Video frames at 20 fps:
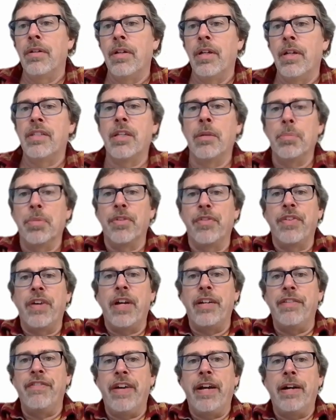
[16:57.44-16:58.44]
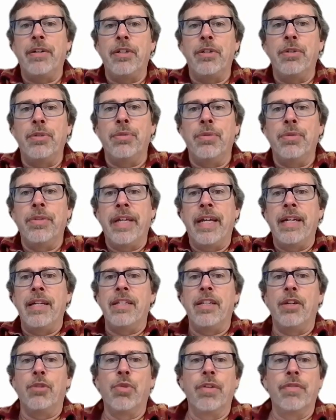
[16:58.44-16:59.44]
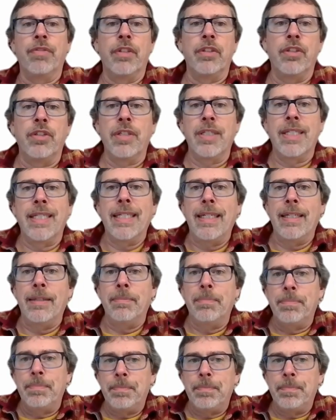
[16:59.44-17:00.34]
a simplified value that is equivalent to C.